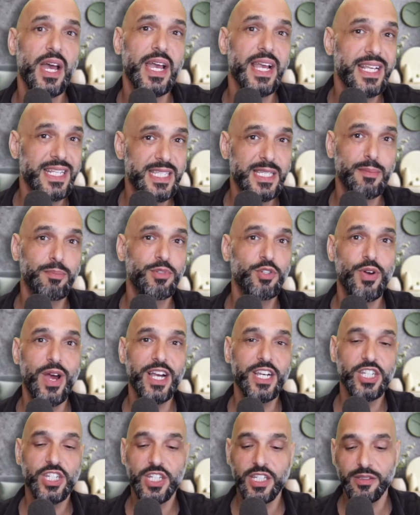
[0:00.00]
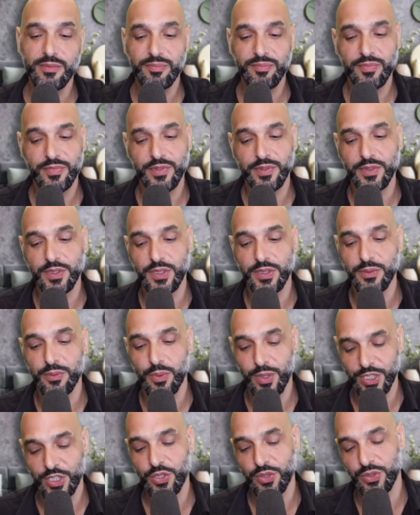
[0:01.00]
In subtraction,
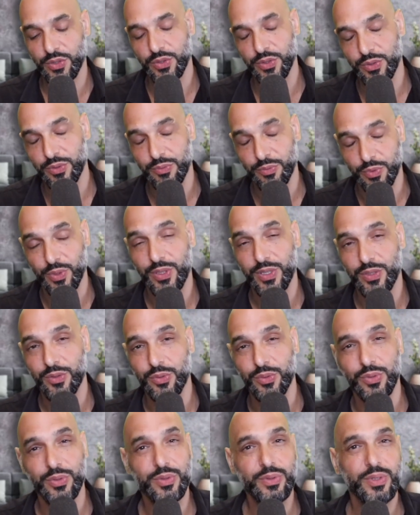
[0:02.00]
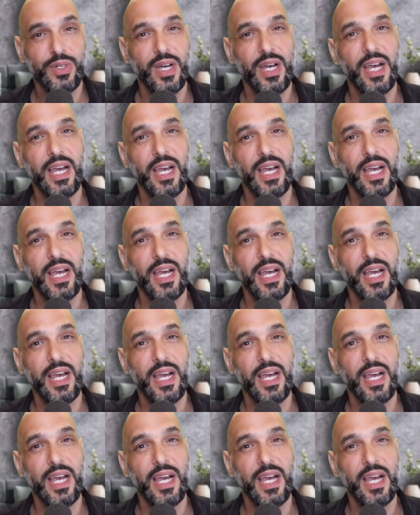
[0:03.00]
what you're wanting to do